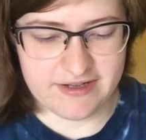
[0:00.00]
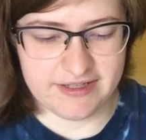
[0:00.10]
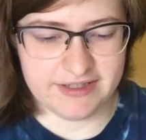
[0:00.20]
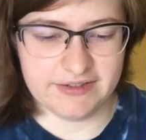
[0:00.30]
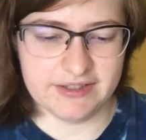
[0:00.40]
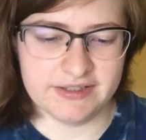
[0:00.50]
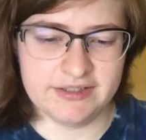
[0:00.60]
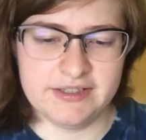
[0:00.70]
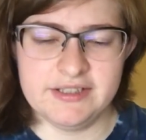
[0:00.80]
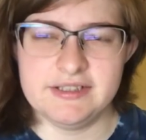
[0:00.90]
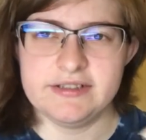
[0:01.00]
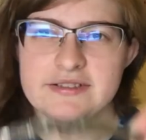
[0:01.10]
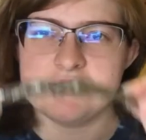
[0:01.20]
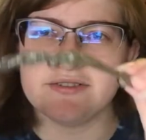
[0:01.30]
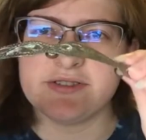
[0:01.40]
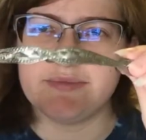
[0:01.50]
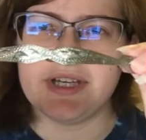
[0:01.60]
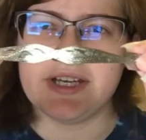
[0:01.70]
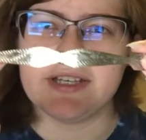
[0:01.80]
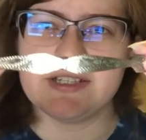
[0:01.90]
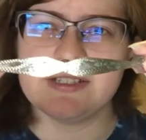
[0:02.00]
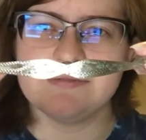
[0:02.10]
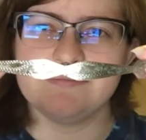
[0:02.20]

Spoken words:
And then the nose band.